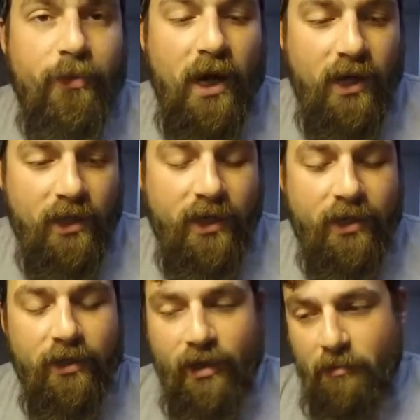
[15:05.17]
I
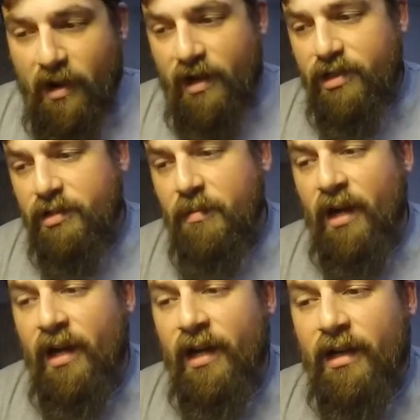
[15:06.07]
like it. It matches
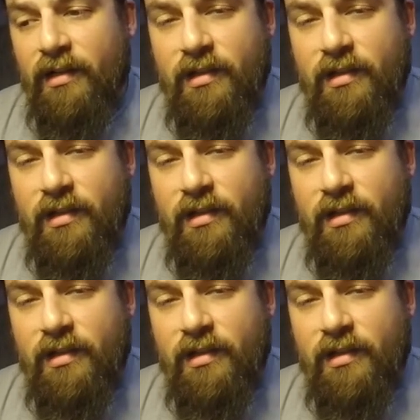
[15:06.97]
my